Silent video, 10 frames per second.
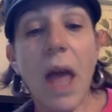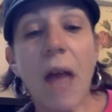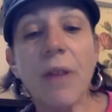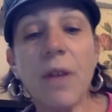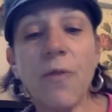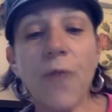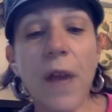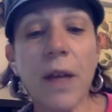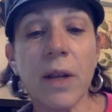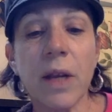And then
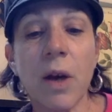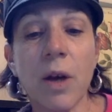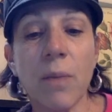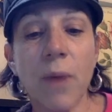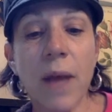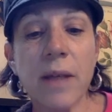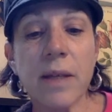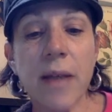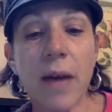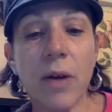finally, on a bright
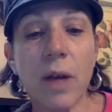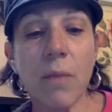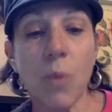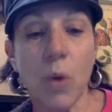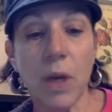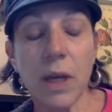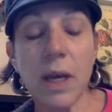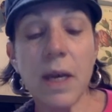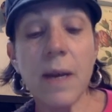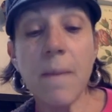Saturday morning
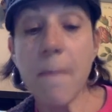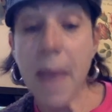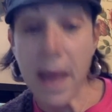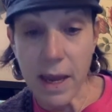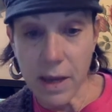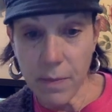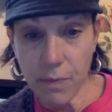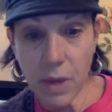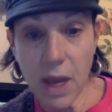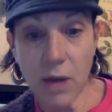in May,
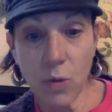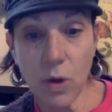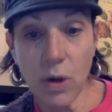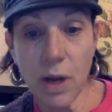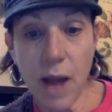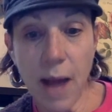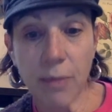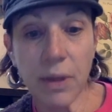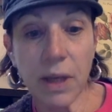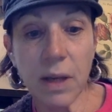Edward and
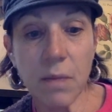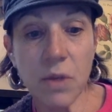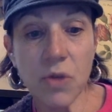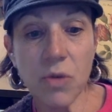Abilene and Mr.